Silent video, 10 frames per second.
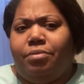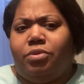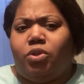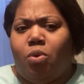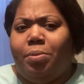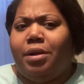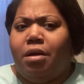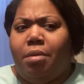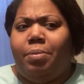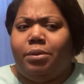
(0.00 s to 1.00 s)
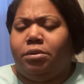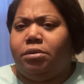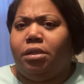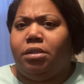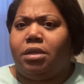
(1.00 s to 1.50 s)
soap it up,
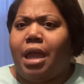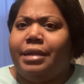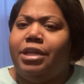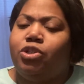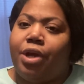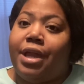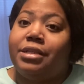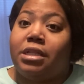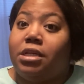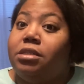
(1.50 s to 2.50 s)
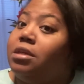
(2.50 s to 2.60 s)
and kind of get your hands clean.